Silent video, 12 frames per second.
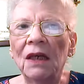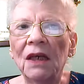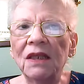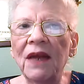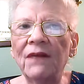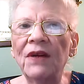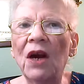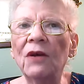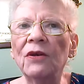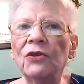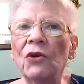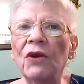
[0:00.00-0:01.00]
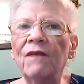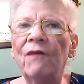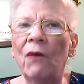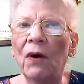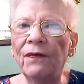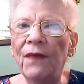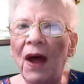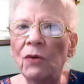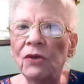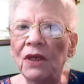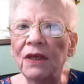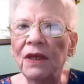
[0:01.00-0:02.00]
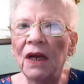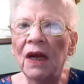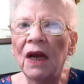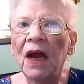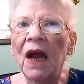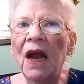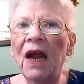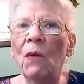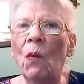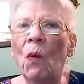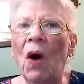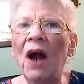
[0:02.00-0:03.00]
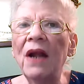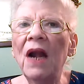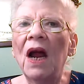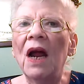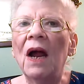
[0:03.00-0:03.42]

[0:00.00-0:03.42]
734,000 and 1